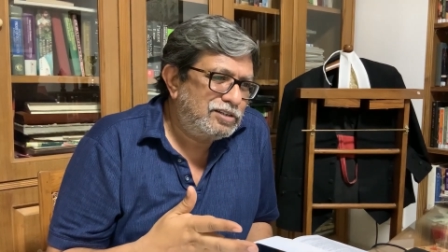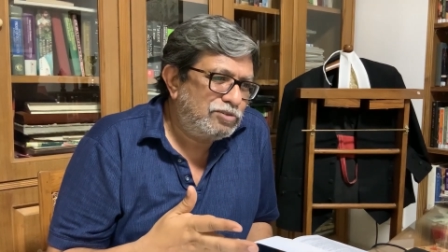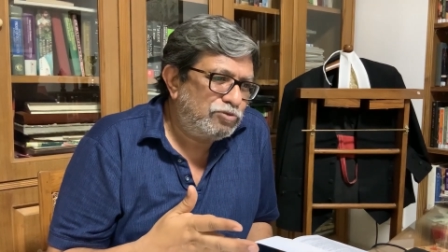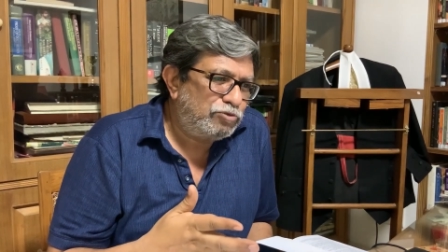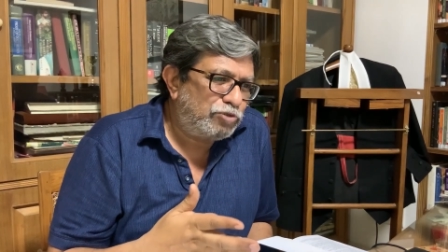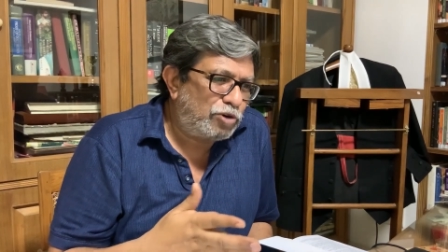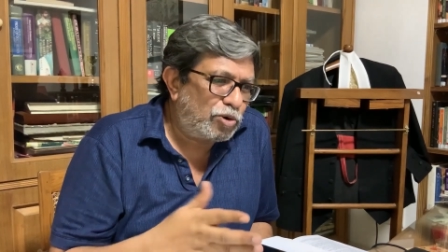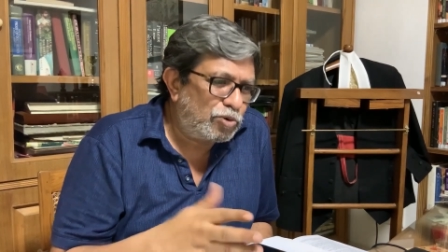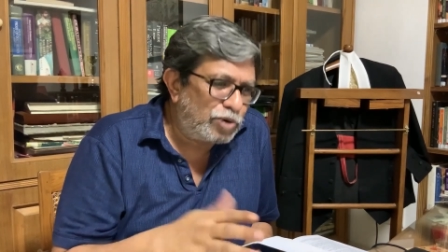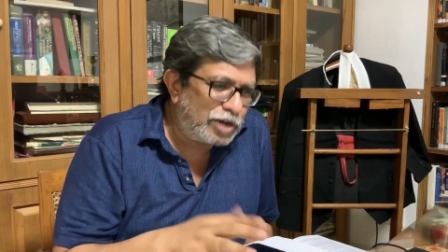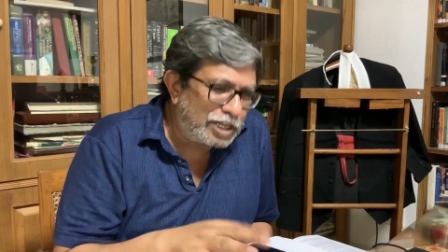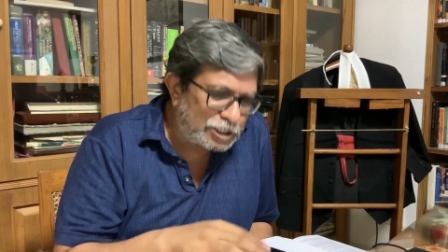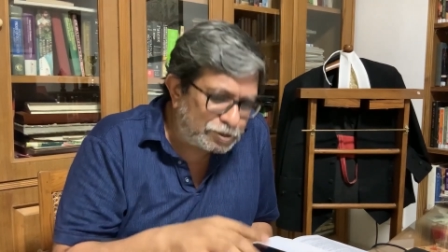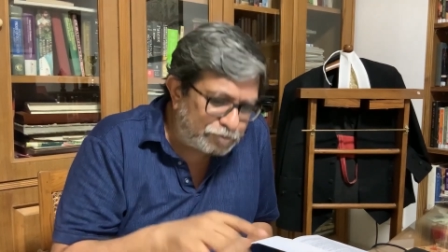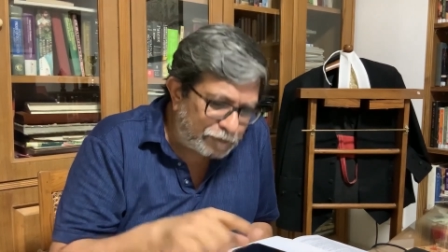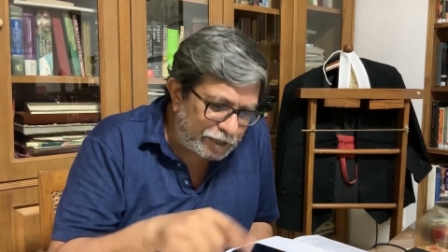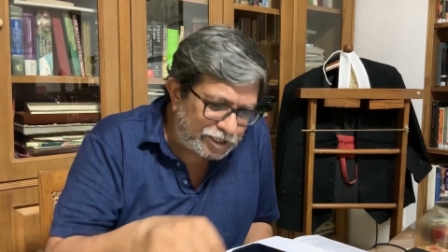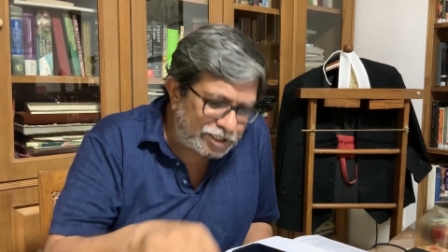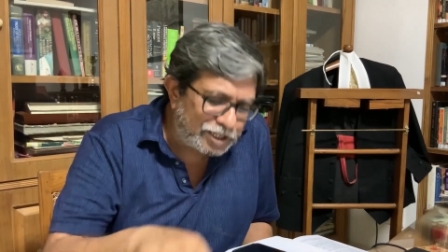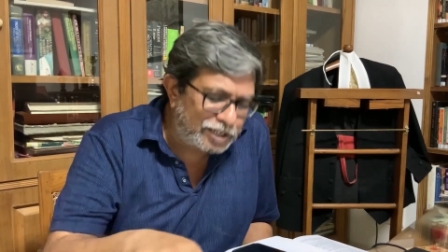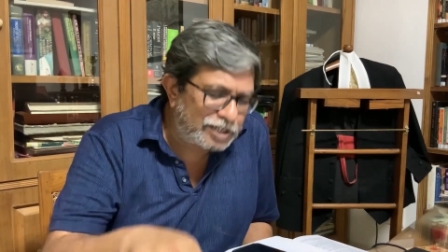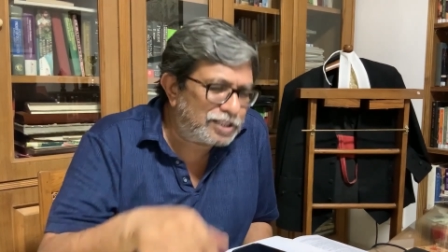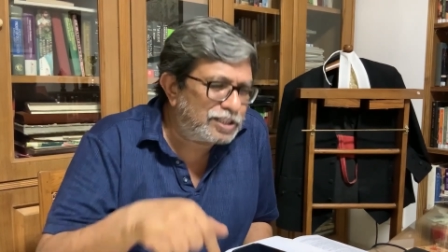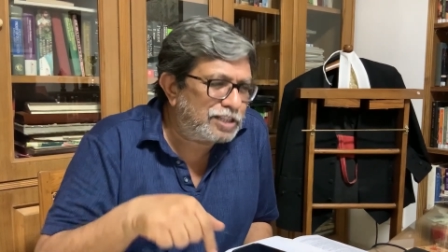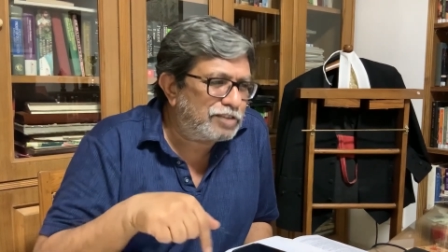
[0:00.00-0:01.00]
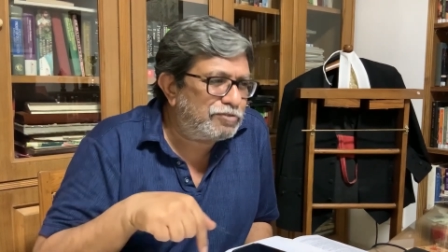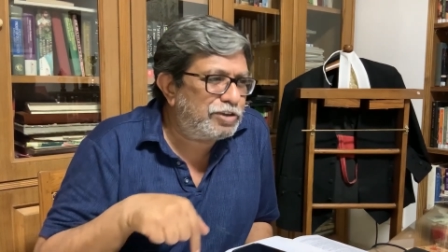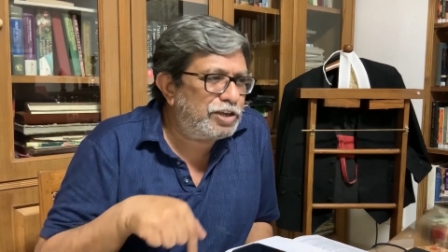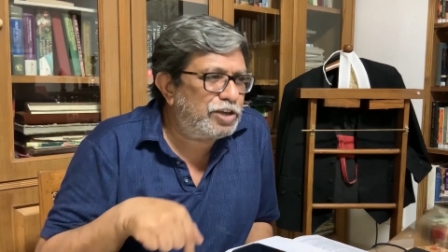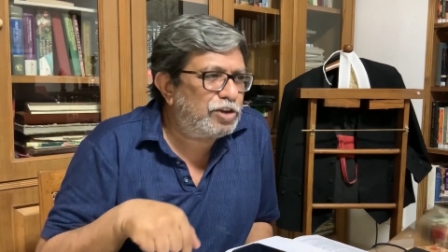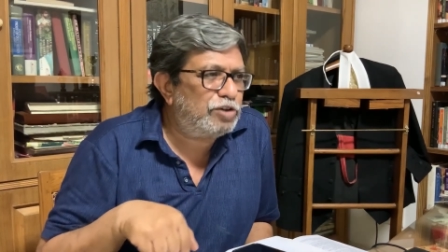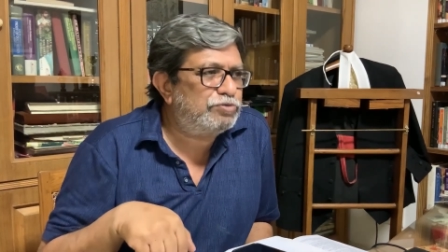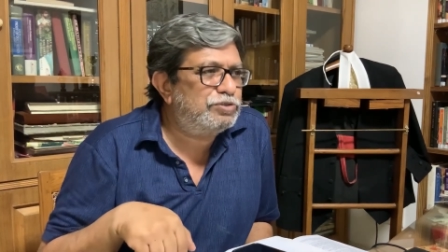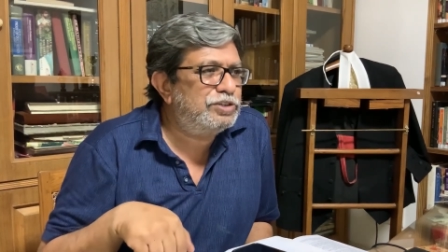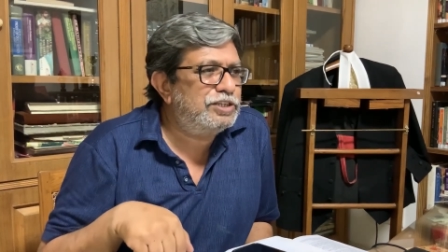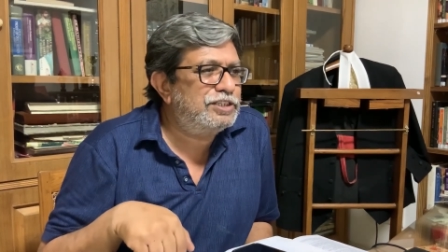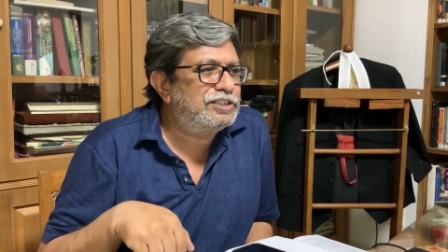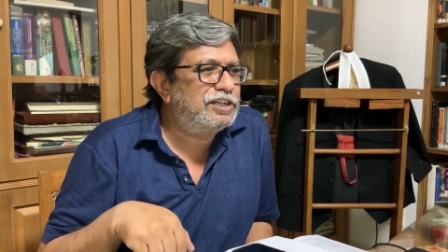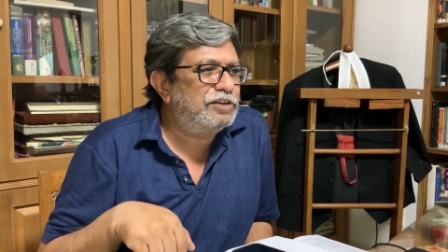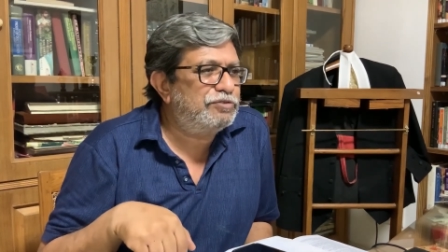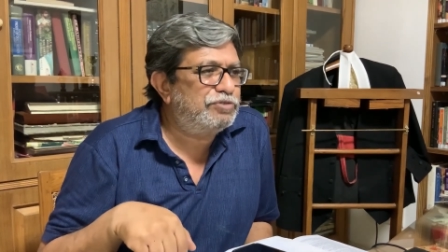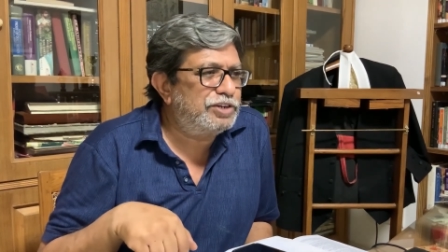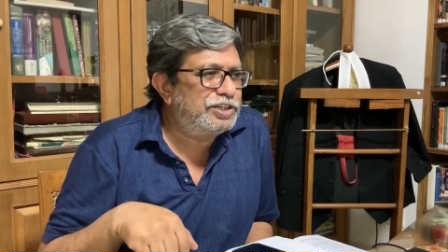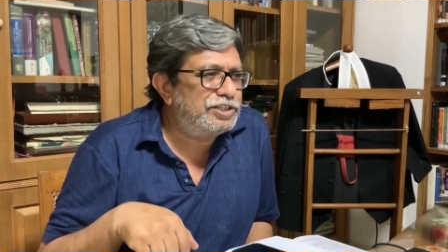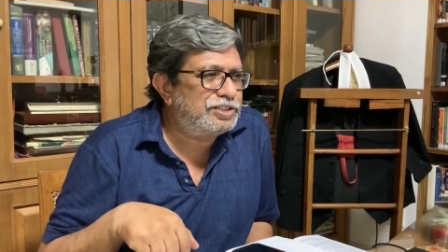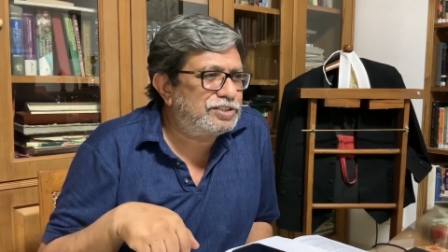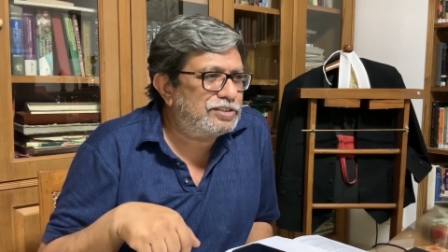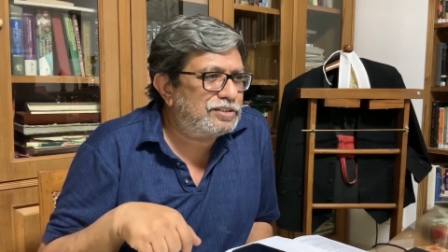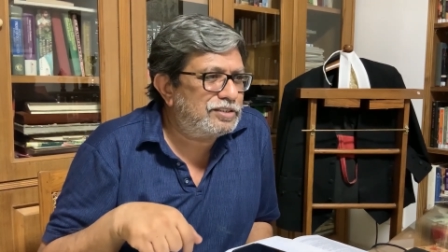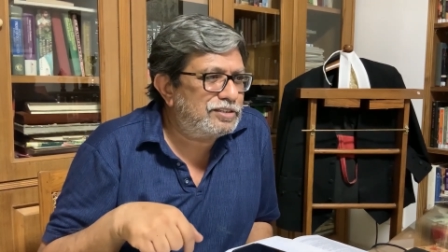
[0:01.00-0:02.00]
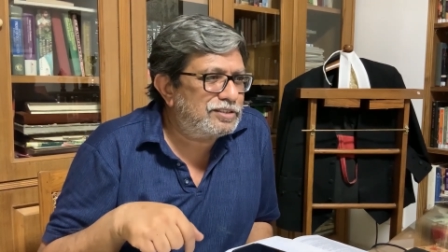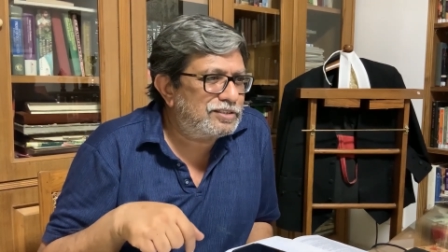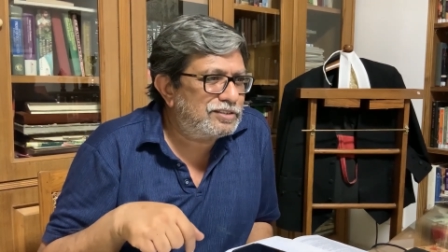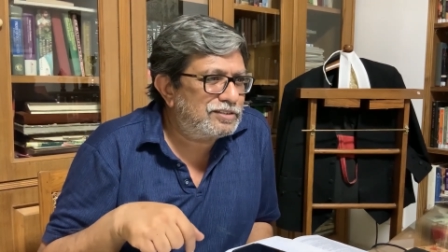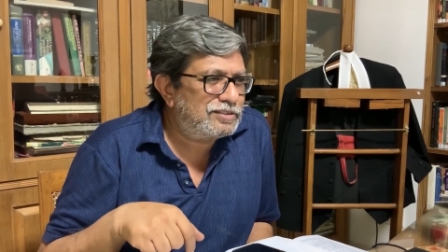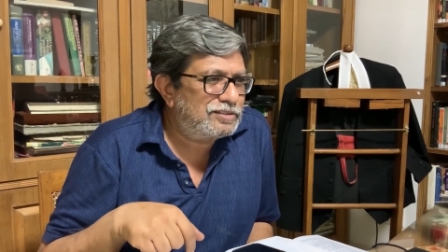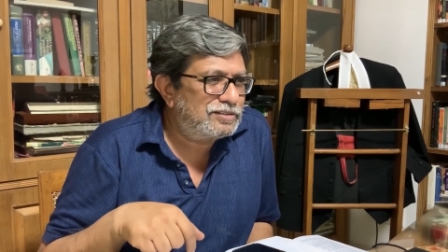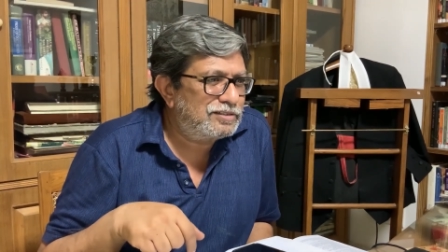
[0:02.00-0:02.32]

found expression in the way of these definitions